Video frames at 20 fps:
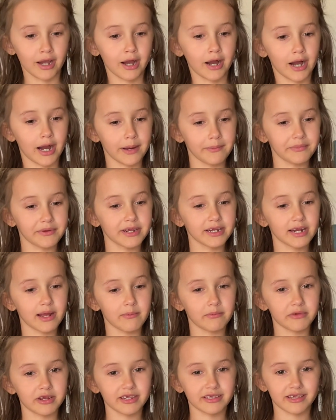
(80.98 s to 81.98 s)
Humpty
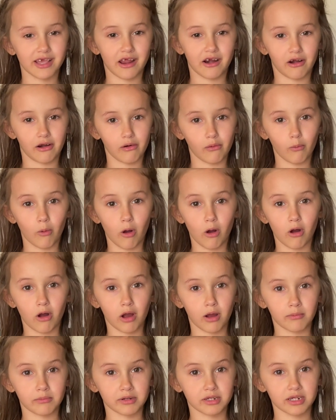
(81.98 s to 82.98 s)
Dumpty sat on a wall,
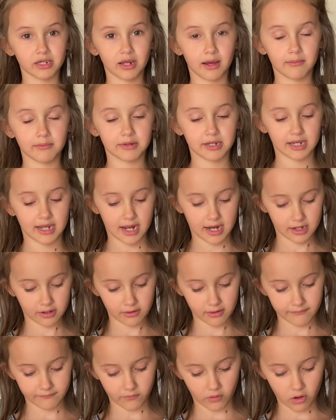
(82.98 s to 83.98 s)
Humpty Dumpty had a
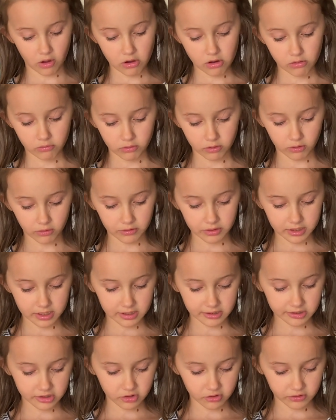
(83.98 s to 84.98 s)
great fall. When all the
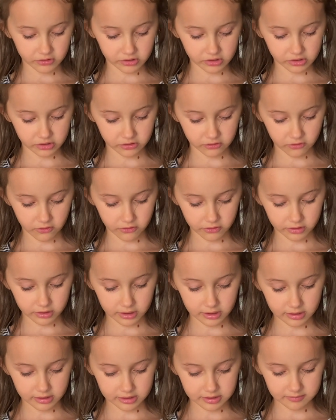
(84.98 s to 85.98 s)
king's horses and all the
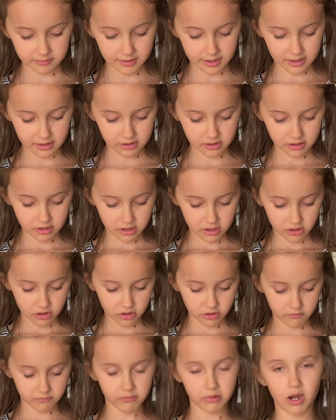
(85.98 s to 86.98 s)
king's men
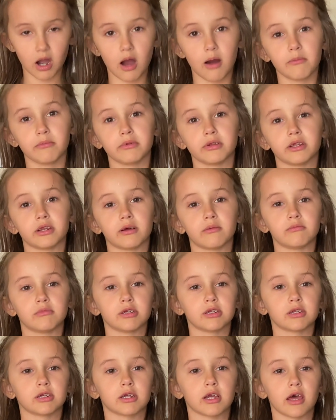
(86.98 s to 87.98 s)
couldn't put Humpty Dumpty
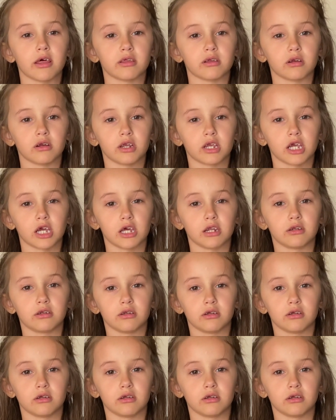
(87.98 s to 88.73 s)
together again.